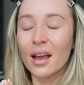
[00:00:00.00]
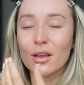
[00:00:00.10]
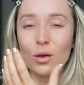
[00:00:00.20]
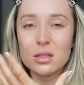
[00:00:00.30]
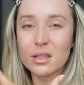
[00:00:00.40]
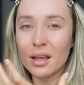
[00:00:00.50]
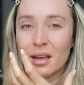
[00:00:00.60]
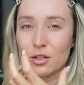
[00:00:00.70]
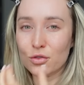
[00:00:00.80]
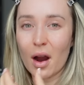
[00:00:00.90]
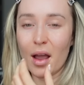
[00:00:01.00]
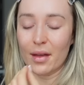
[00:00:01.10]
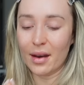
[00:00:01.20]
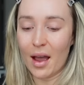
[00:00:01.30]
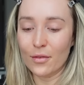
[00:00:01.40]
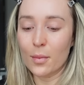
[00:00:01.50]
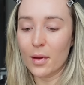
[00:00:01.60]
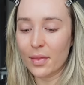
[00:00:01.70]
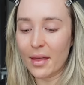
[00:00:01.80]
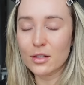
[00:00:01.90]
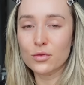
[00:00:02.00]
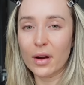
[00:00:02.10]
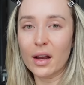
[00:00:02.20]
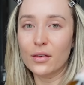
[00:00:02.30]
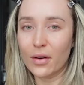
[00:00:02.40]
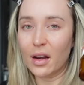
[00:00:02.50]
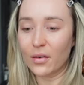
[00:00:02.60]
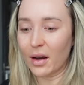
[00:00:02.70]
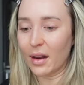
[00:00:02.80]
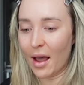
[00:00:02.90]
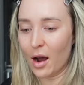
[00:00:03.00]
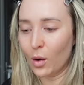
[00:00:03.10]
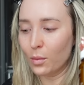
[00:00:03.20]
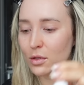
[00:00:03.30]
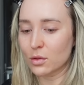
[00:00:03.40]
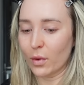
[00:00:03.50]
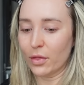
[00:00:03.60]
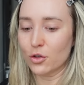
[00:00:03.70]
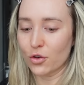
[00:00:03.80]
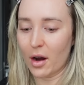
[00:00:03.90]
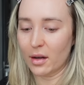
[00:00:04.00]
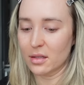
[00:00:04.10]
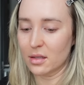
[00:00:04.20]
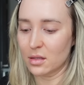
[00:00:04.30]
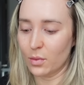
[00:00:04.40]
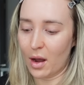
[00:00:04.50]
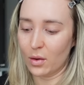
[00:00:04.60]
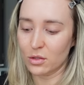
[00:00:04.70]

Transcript: your skin is drier than ever, but this really, really, really helps with the dryness as well.